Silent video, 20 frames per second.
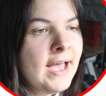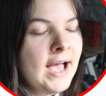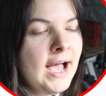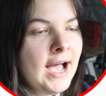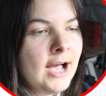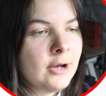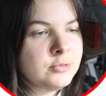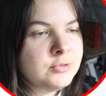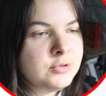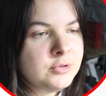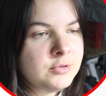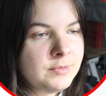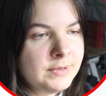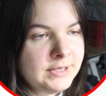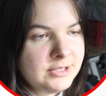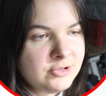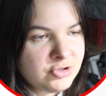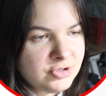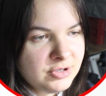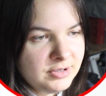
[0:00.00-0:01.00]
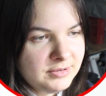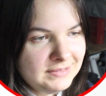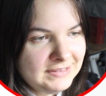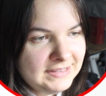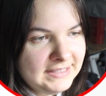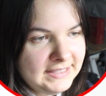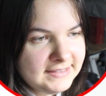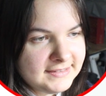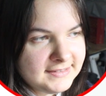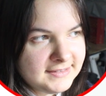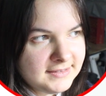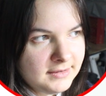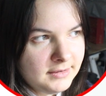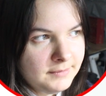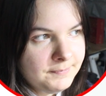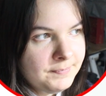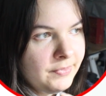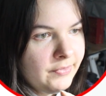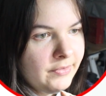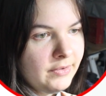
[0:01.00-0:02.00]
how to reach this
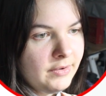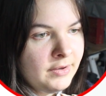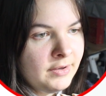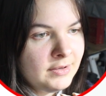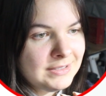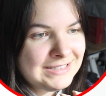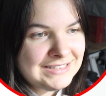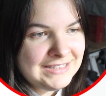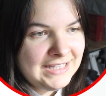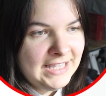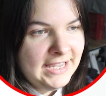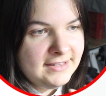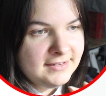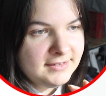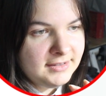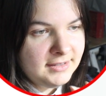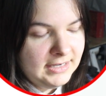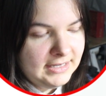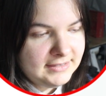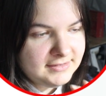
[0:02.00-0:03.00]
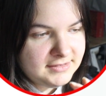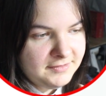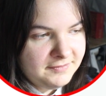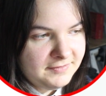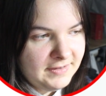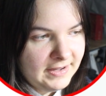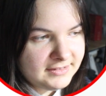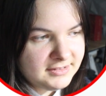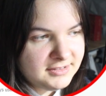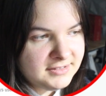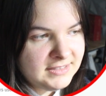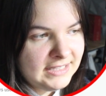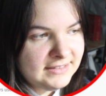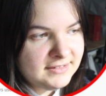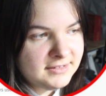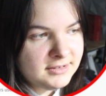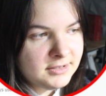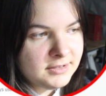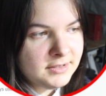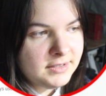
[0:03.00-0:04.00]
stained glass effect
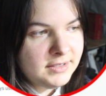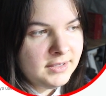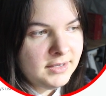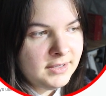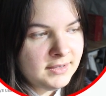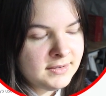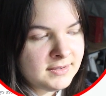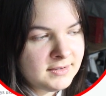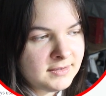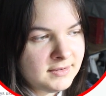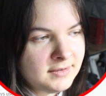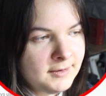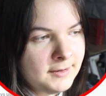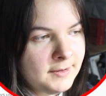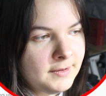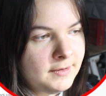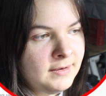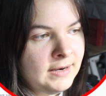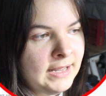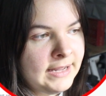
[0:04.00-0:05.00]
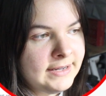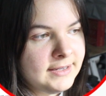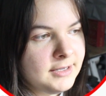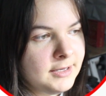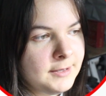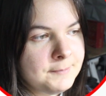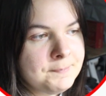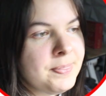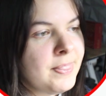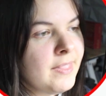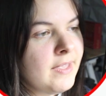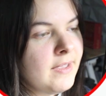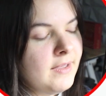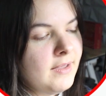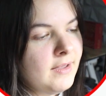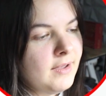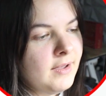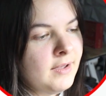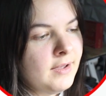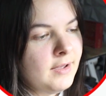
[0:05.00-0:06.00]
that it's like
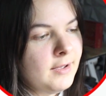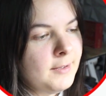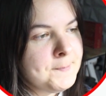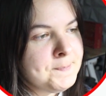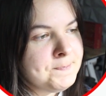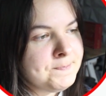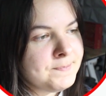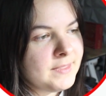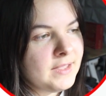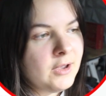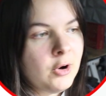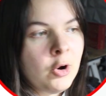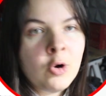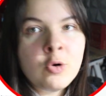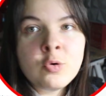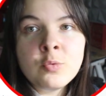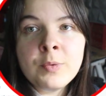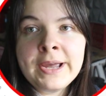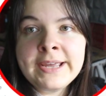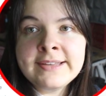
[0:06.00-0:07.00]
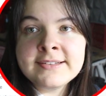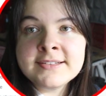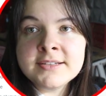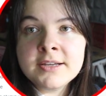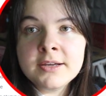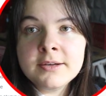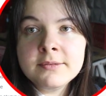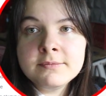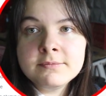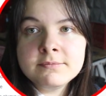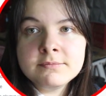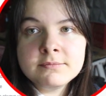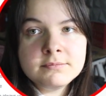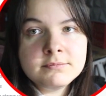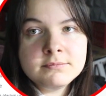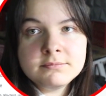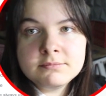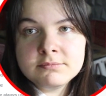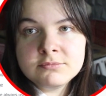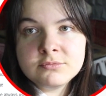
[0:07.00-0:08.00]
always
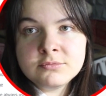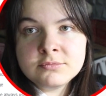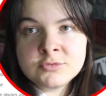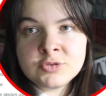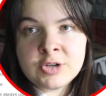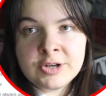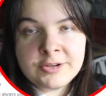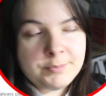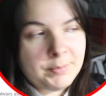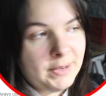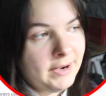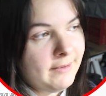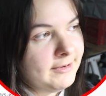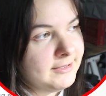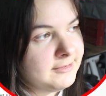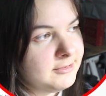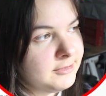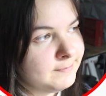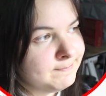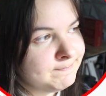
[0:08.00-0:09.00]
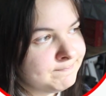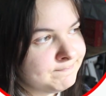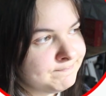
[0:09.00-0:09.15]
transparent.